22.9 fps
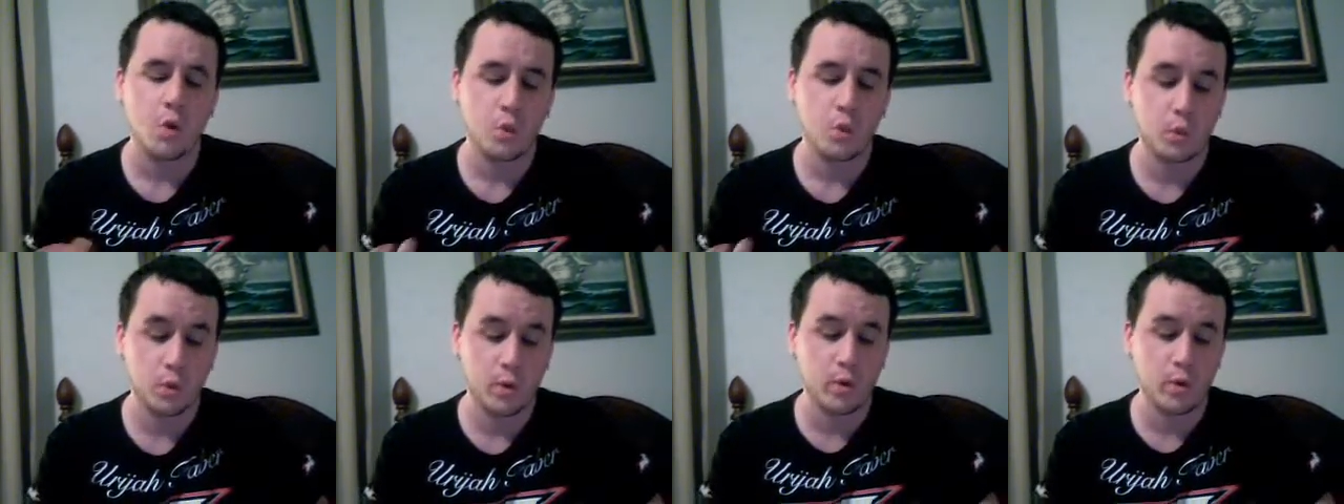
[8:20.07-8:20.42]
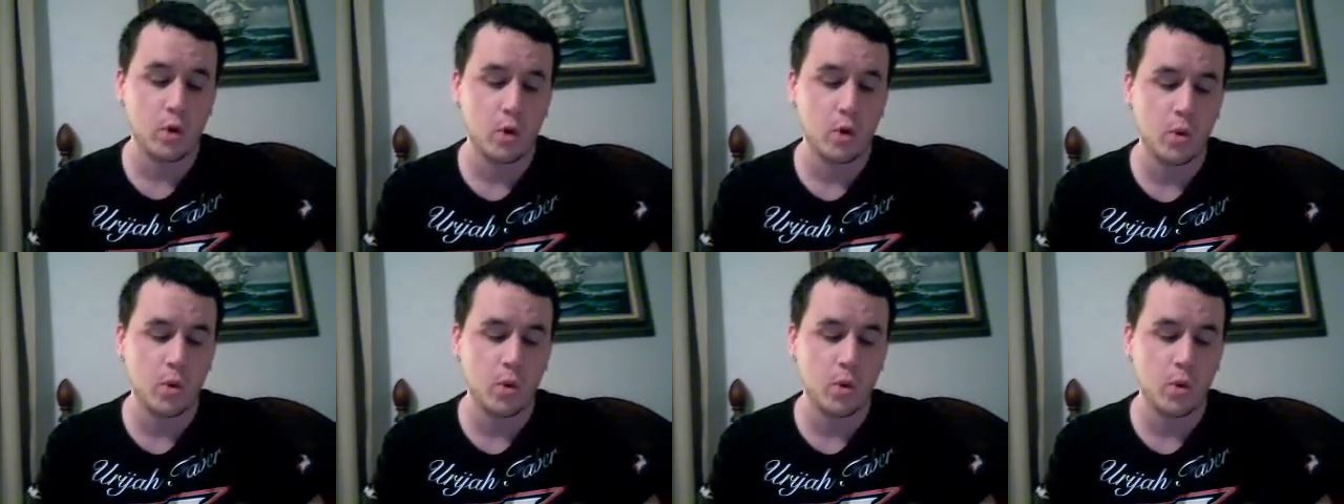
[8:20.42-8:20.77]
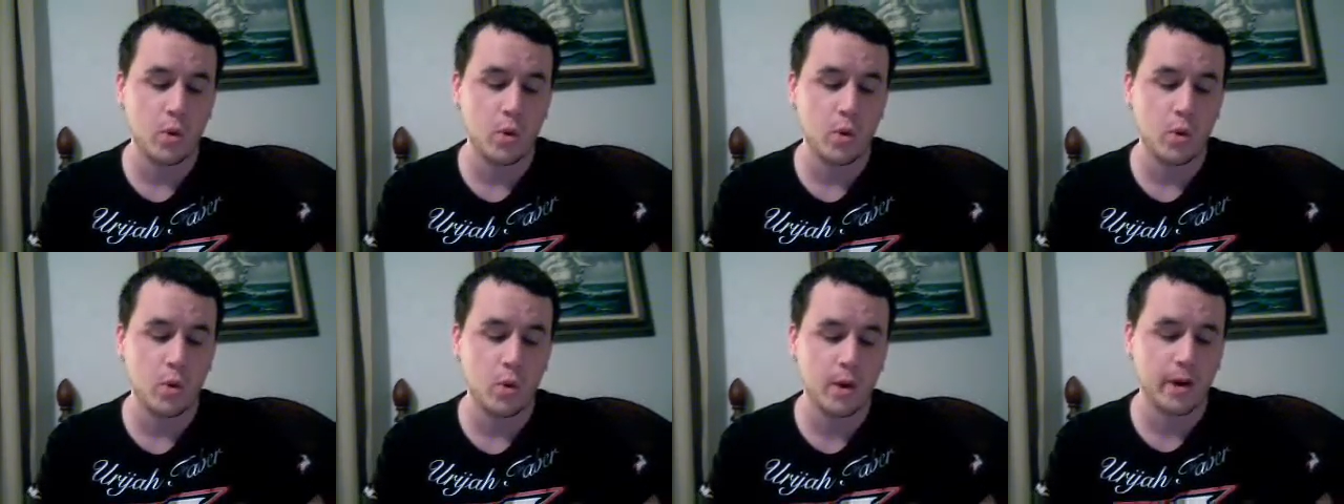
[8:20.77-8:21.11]
Real quick,
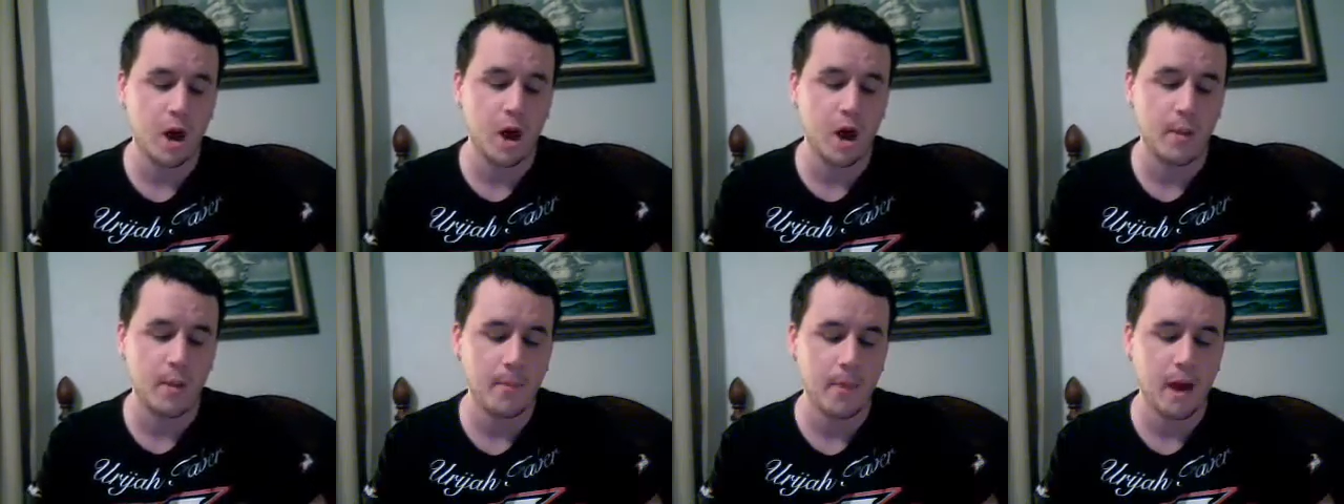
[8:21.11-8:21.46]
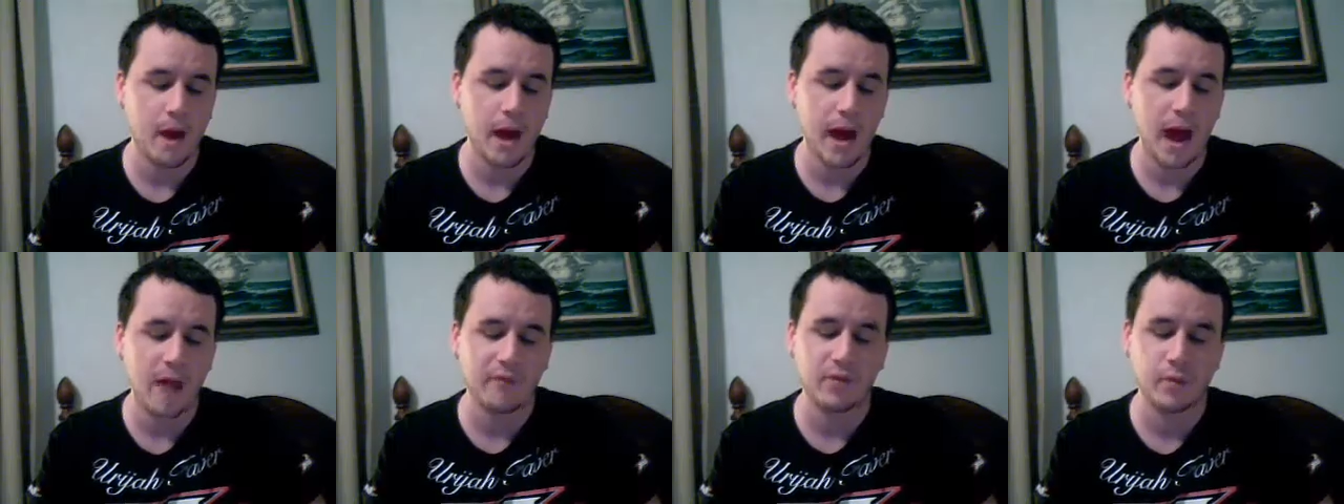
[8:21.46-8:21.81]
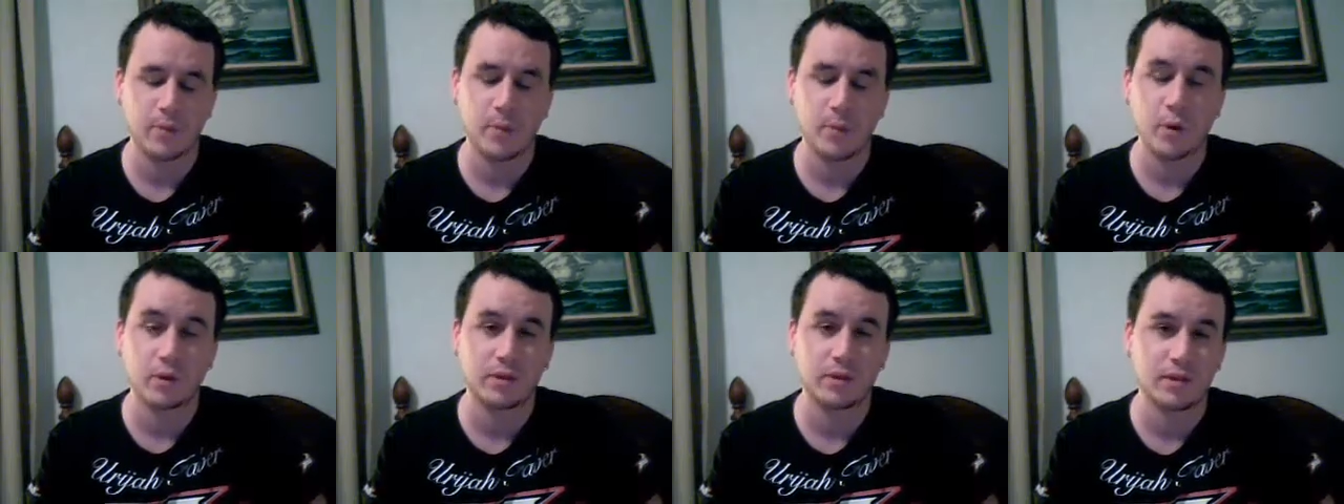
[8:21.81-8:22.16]
I have
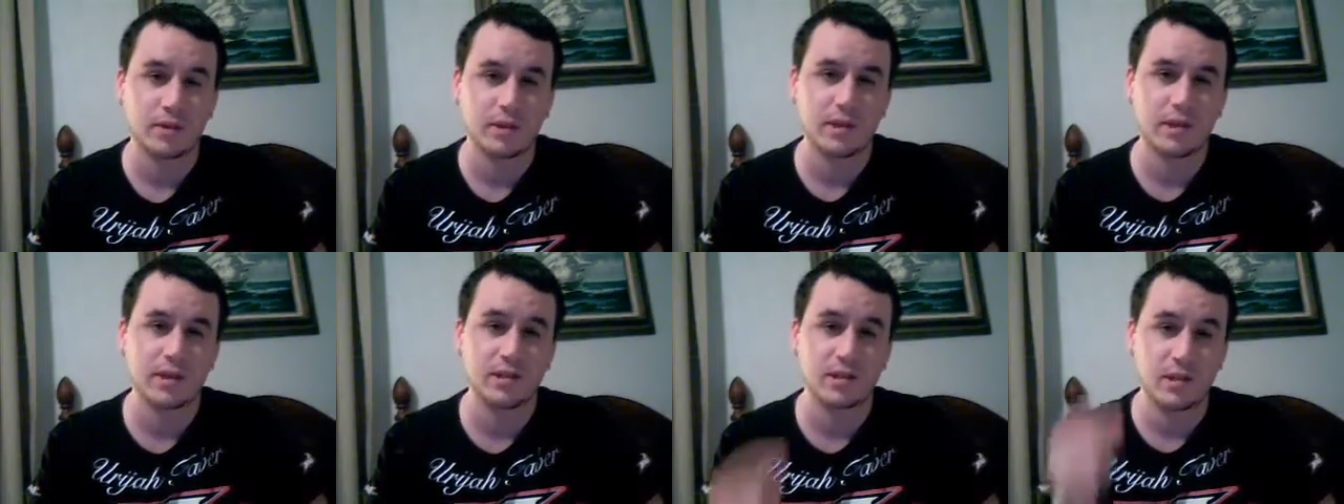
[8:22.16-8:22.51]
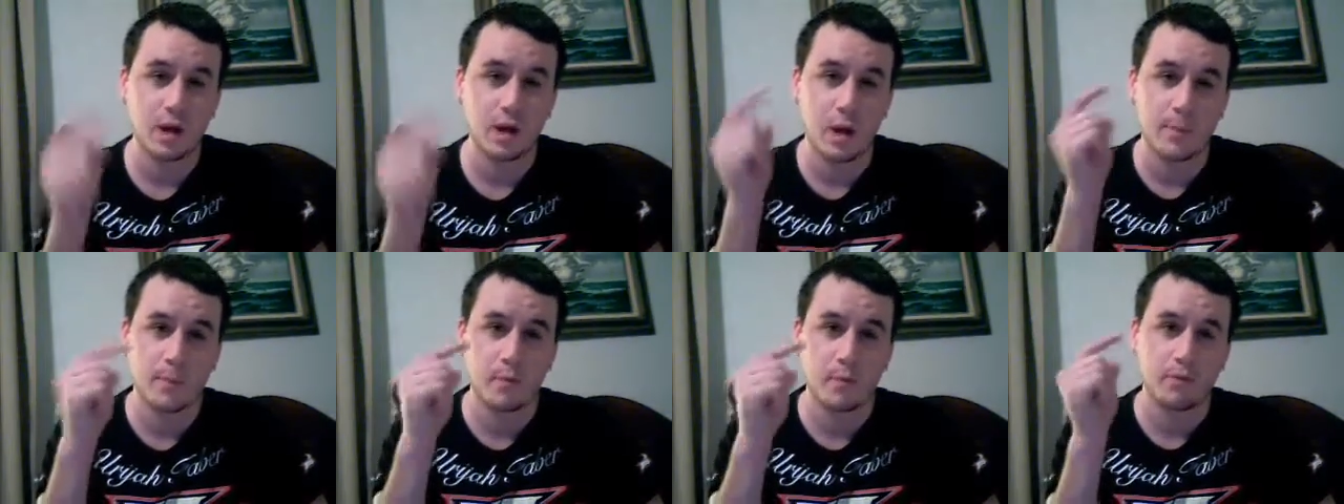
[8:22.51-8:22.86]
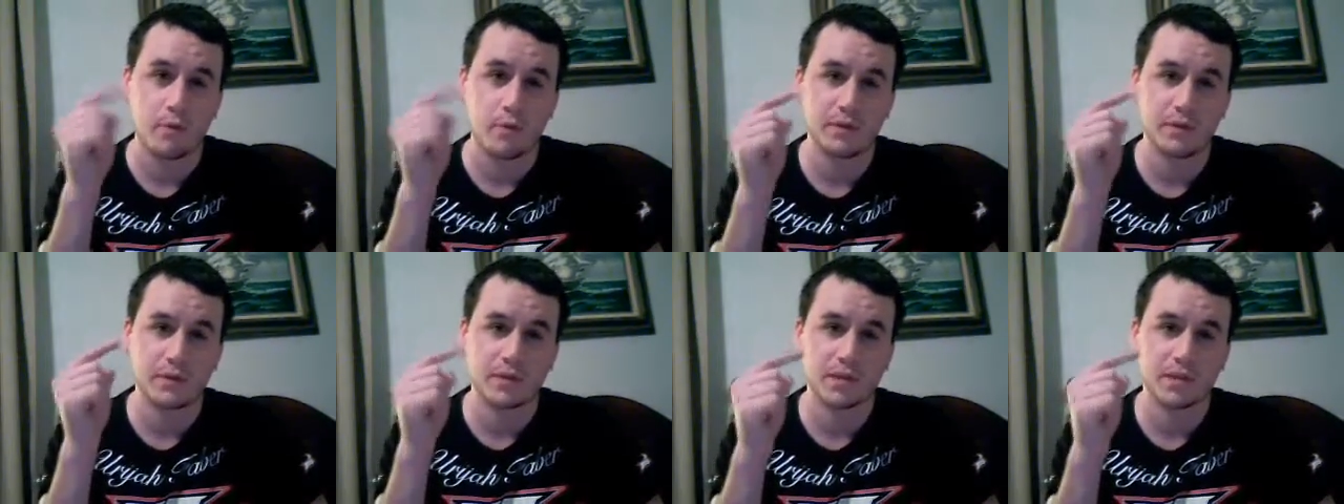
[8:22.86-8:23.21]
to put these up
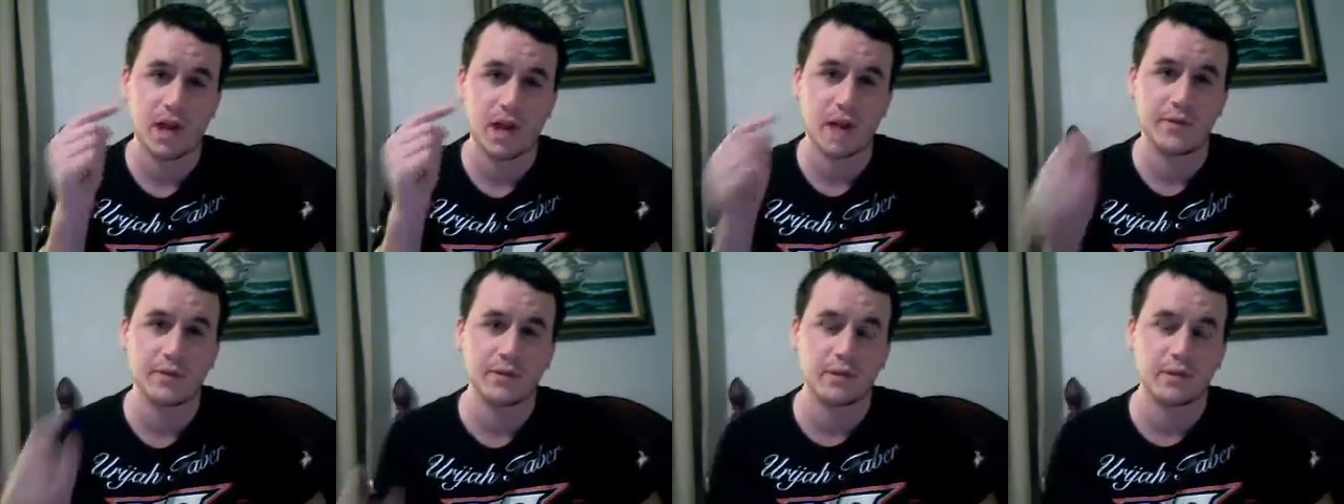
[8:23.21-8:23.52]
over on the side.